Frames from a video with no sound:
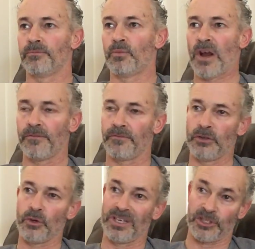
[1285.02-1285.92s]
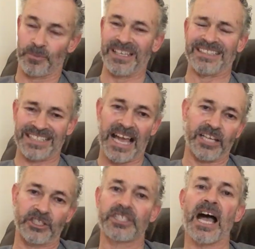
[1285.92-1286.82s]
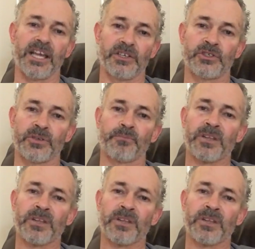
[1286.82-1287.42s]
won't view it as being the last days,